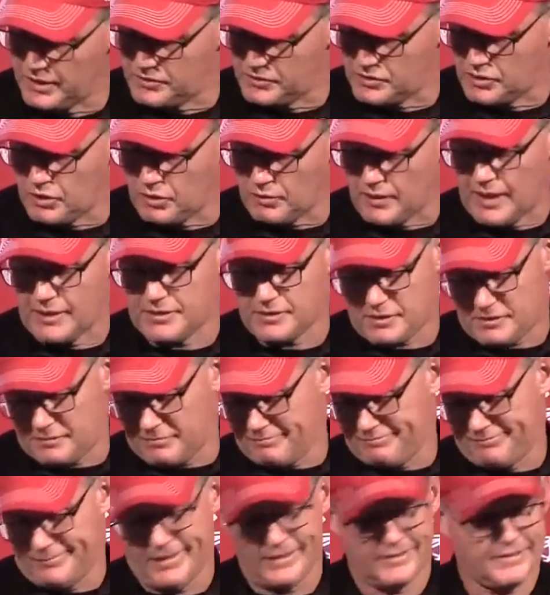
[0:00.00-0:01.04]
And so that's
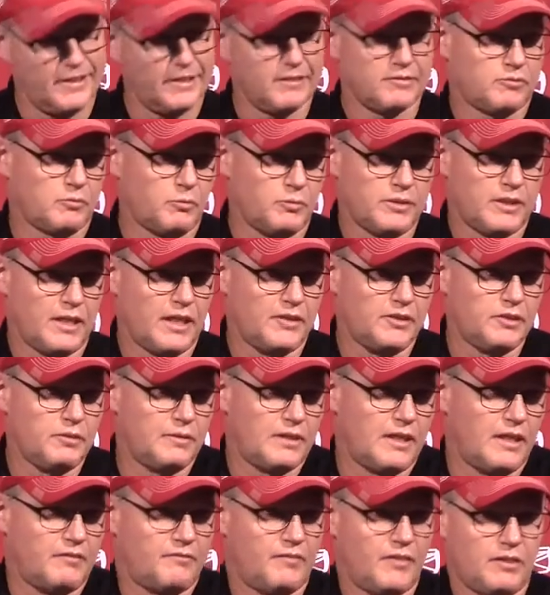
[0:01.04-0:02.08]
it. So what you got to do,
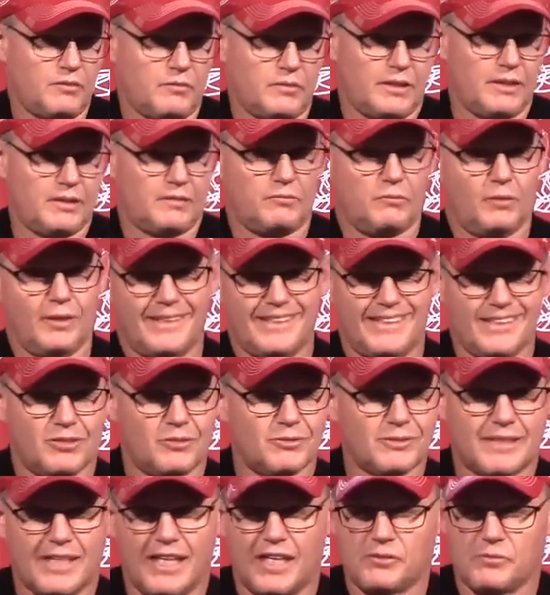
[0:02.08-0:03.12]
we got to find a way to get
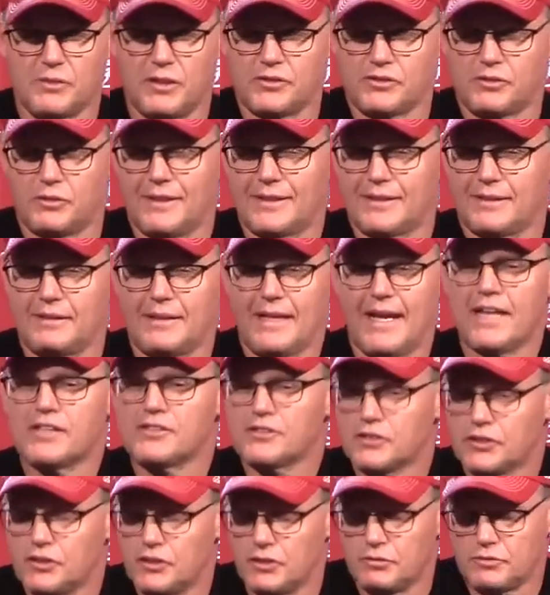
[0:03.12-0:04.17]
those guys ready so they can
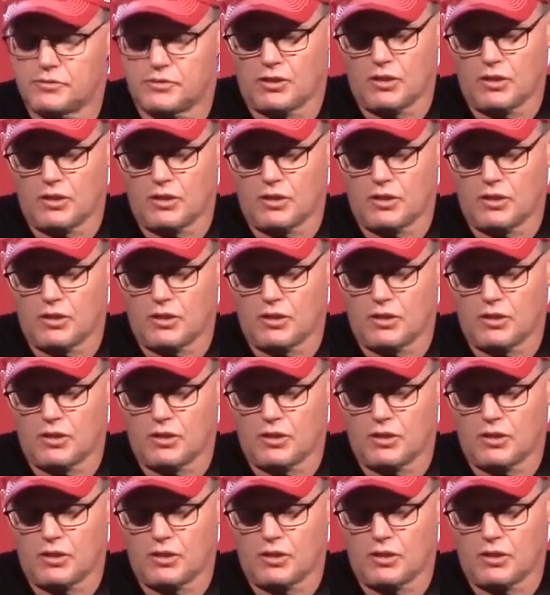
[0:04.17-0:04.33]
execute.